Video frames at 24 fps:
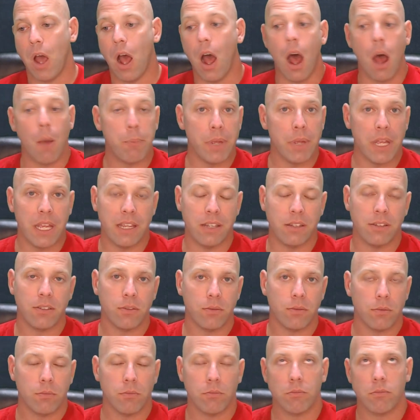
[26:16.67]
up
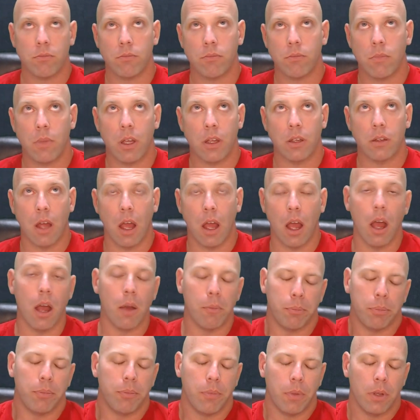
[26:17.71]
is
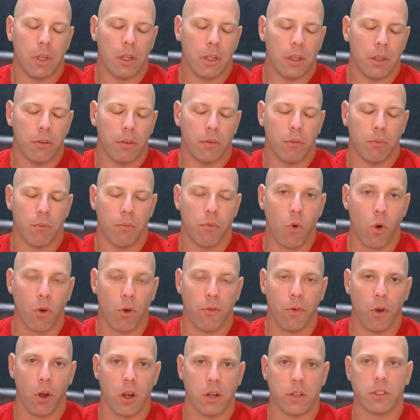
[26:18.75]
up uh, four
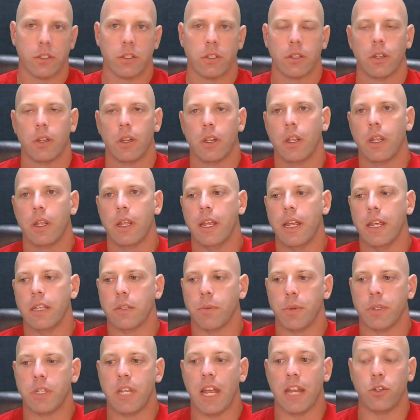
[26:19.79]
verts is
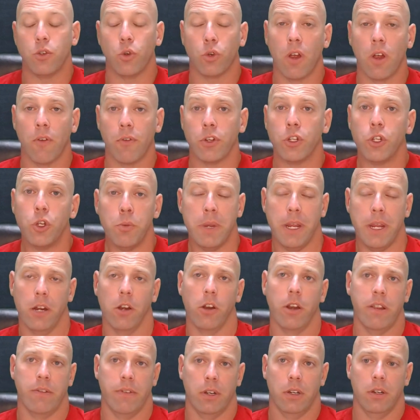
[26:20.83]
a potential cover two beater.
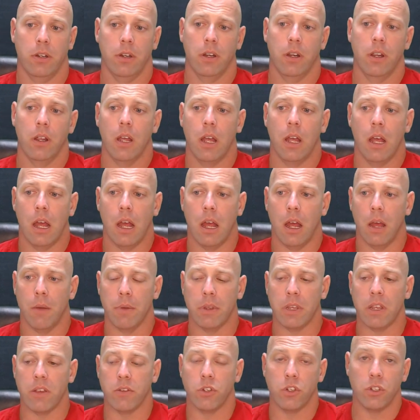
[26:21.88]
Even
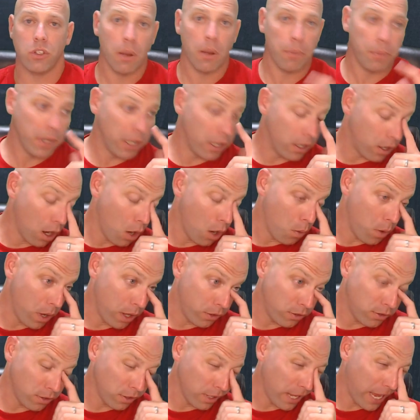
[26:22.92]
um, gives you something to go
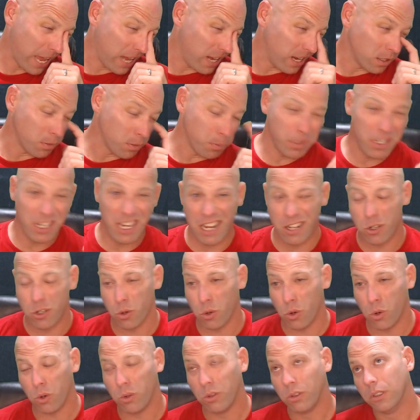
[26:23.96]
with. Slant is a
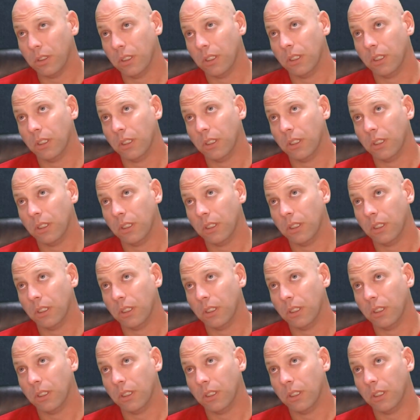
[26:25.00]
potential